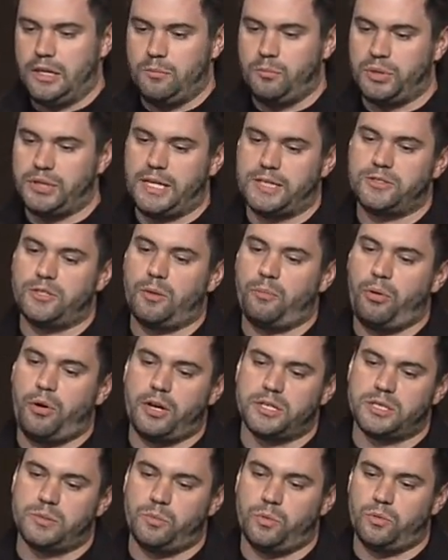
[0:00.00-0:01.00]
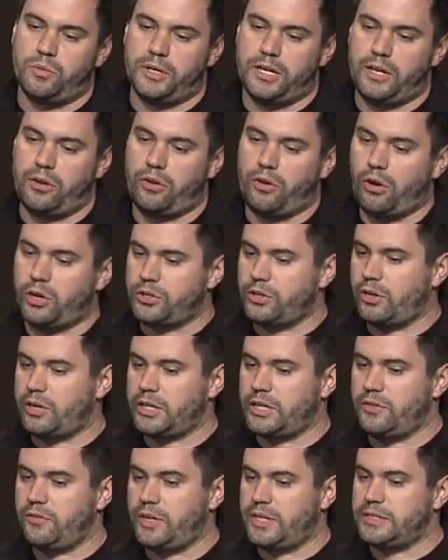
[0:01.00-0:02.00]
But that's not possible, again, on our
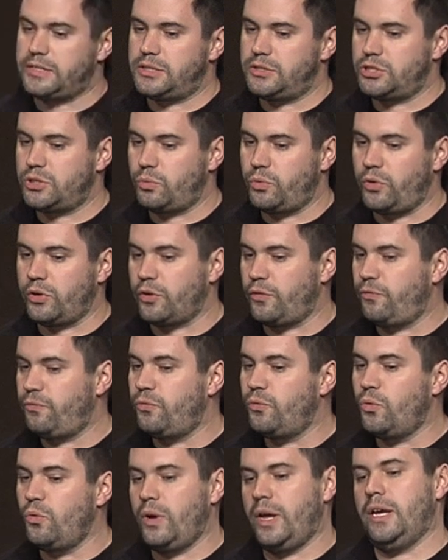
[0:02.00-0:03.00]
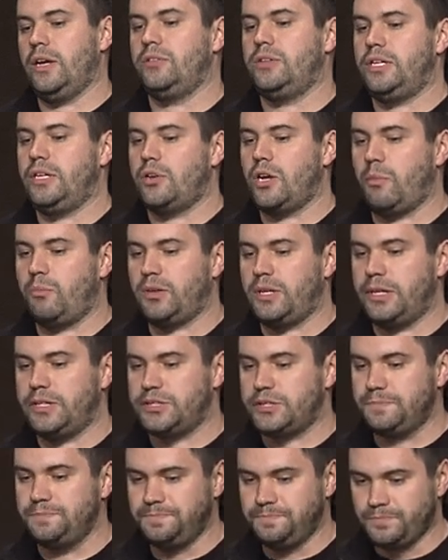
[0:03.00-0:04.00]
target devices, so we're doing a full AOT
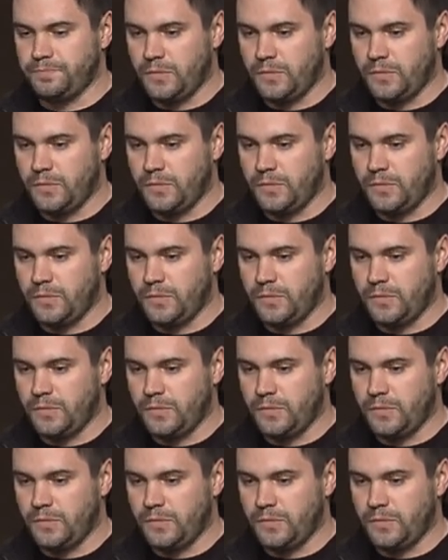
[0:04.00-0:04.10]
compilation.